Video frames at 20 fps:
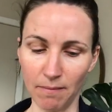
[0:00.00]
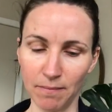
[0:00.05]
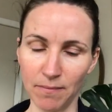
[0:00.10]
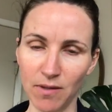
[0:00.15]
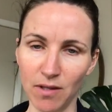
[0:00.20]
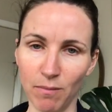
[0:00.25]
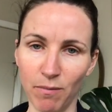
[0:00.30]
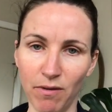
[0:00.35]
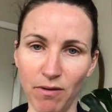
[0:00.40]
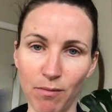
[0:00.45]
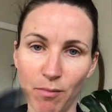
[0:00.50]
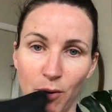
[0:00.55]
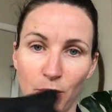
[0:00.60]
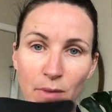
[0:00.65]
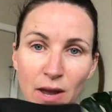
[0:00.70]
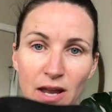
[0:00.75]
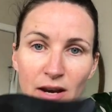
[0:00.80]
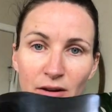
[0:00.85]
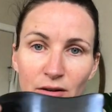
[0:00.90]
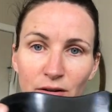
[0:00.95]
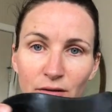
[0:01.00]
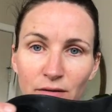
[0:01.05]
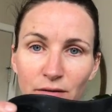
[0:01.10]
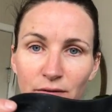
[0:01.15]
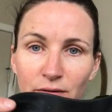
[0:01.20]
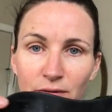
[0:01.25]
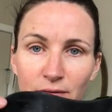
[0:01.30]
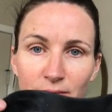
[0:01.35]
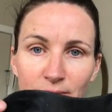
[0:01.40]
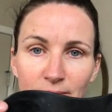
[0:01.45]
Some of them are made out of
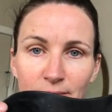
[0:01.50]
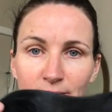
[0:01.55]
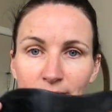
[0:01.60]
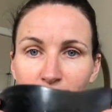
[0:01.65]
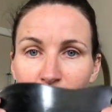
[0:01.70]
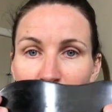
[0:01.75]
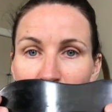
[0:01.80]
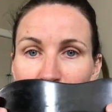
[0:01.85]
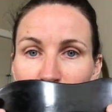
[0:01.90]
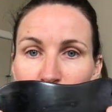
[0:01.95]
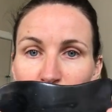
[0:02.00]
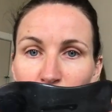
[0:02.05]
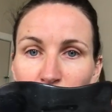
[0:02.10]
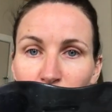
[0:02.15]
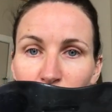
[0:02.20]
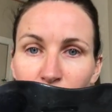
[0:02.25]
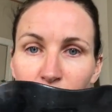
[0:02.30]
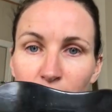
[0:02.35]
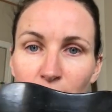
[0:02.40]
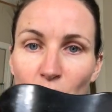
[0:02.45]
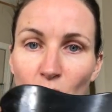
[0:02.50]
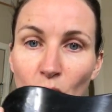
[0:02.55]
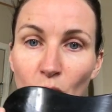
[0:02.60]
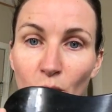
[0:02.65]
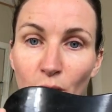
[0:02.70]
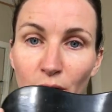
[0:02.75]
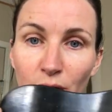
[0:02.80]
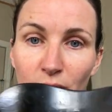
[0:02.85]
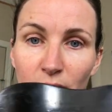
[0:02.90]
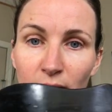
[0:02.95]
animal
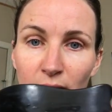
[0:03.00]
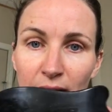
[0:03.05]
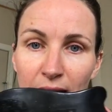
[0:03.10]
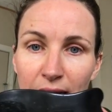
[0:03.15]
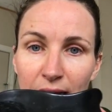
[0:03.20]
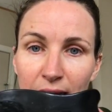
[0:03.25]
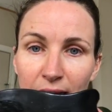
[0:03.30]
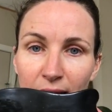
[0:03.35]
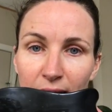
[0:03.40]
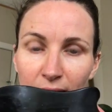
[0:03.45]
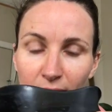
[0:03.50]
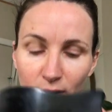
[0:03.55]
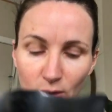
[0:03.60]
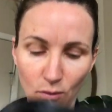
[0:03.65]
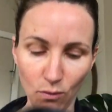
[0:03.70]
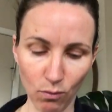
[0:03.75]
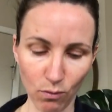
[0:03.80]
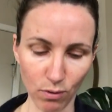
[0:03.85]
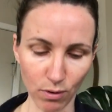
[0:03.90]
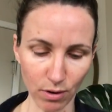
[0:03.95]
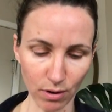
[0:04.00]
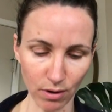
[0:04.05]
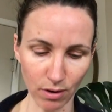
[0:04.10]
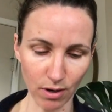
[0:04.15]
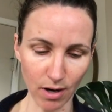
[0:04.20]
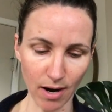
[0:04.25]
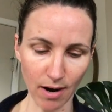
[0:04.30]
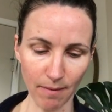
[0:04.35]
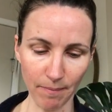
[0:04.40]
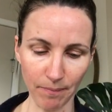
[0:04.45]
horn,
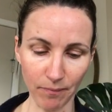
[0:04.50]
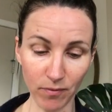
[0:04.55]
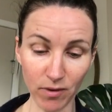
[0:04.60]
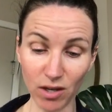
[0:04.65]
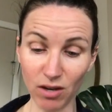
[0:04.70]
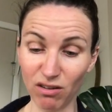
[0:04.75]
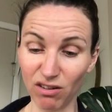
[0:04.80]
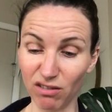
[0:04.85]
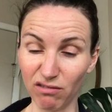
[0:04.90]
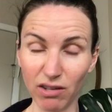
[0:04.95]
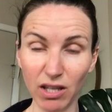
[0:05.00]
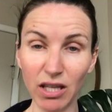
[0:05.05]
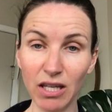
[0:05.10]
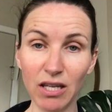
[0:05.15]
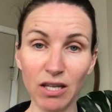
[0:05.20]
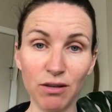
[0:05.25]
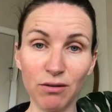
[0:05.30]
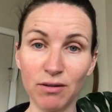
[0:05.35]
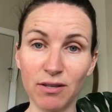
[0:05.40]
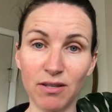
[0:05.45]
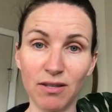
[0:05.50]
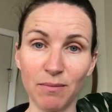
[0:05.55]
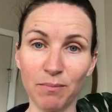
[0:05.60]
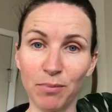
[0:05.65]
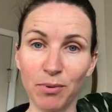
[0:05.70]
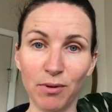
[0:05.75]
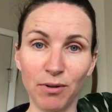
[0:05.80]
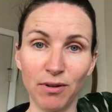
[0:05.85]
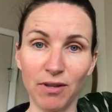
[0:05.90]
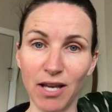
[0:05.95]
or you can really use
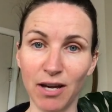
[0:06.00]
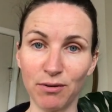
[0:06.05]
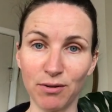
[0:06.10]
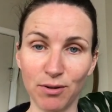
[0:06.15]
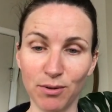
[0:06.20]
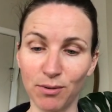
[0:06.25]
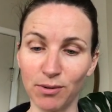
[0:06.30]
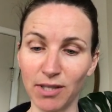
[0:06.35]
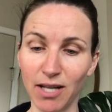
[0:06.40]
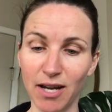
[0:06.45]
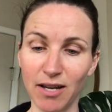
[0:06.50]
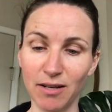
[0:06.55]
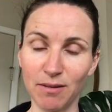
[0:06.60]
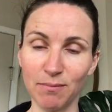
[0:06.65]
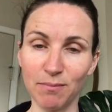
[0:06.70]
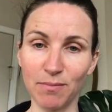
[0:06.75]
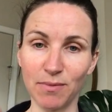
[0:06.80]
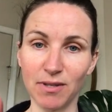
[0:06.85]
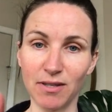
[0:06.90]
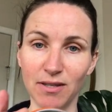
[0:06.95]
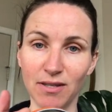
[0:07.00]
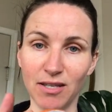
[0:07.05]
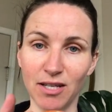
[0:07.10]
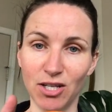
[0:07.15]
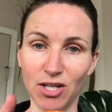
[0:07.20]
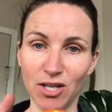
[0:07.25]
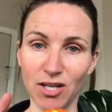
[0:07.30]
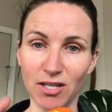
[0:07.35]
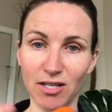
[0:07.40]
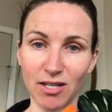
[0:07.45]
simple household items
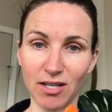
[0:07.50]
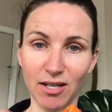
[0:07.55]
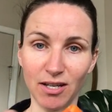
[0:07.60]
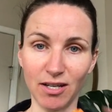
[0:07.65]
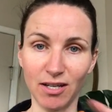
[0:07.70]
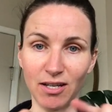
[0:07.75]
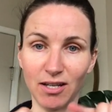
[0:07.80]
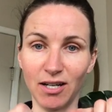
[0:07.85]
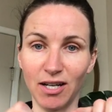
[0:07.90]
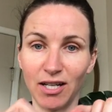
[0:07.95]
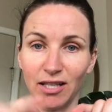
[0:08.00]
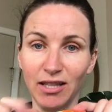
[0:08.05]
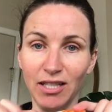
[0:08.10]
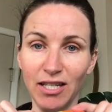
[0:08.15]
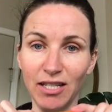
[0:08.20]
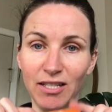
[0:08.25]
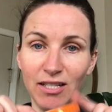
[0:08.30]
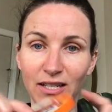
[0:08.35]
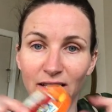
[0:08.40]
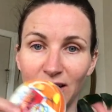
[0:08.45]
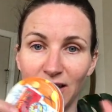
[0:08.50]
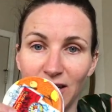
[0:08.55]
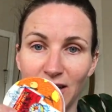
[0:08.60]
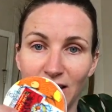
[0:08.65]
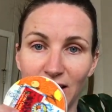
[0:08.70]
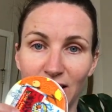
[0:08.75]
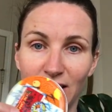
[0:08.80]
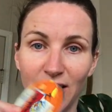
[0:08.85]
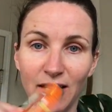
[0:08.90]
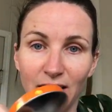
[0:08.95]
such as a lid,
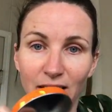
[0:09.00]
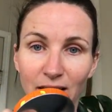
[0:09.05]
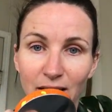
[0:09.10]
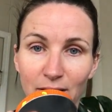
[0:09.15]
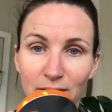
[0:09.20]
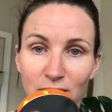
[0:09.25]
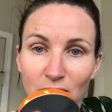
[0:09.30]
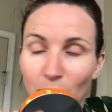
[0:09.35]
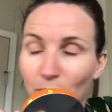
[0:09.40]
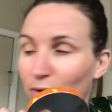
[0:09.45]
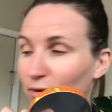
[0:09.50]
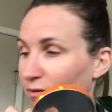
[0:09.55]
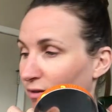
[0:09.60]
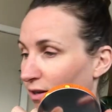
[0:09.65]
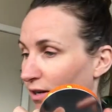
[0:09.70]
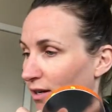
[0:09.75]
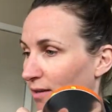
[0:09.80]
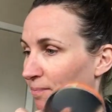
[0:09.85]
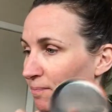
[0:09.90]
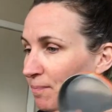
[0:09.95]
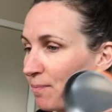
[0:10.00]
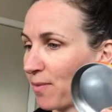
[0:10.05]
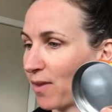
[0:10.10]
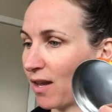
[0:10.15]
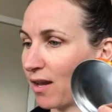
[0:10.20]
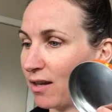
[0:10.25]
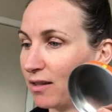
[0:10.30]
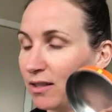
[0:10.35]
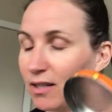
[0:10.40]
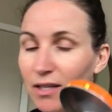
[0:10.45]
top of
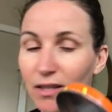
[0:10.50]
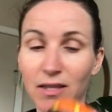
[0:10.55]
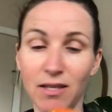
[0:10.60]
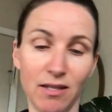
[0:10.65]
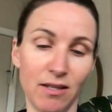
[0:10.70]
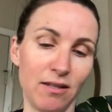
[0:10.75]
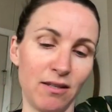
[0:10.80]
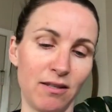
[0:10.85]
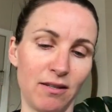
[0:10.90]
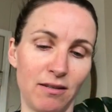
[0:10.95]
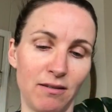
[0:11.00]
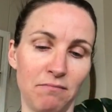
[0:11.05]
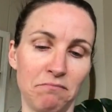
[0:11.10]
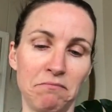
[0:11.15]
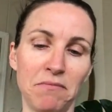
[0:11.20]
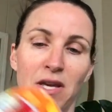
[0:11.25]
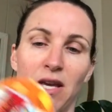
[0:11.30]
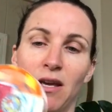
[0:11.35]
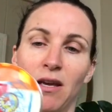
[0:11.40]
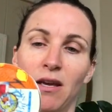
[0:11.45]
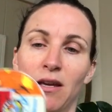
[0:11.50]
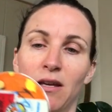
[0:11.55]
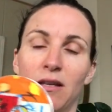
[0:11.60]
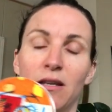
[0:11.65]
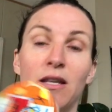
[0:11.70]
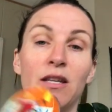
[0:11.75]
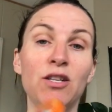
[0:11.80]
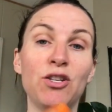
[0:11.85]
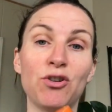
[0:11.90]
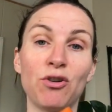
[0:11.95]
a lid. This is
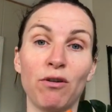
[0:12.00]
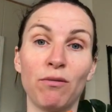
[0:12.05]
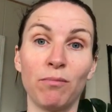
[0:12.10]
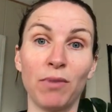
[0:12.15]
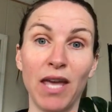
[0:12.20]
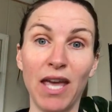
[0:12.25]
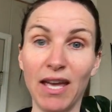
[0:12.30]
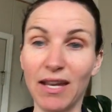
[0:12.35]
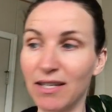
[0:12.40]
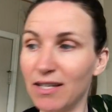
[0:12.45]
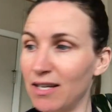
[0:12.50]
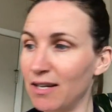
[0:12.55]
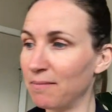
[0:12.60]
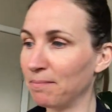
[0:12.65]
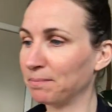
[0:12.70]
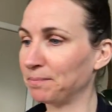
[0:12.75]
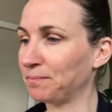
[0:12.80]
Ninjam candy.